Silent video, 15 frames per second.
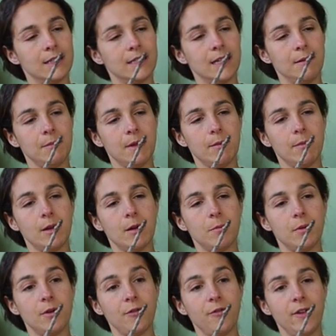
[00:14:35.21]
see, maybe I'll
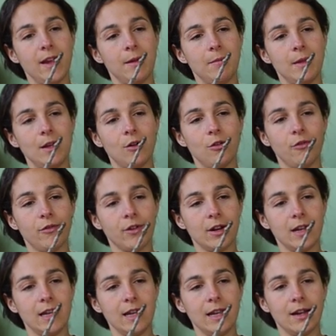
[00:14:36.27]
put family over
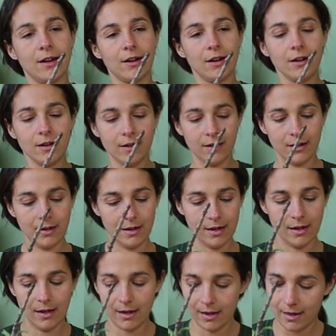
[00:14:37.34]
here.
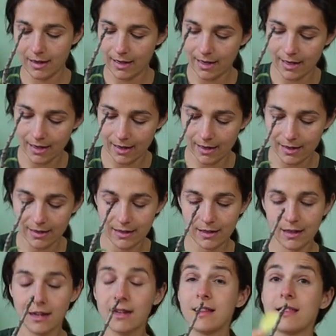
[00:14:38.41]
And
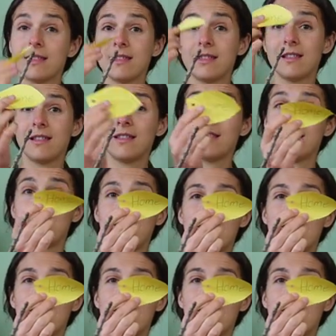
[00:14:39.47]
the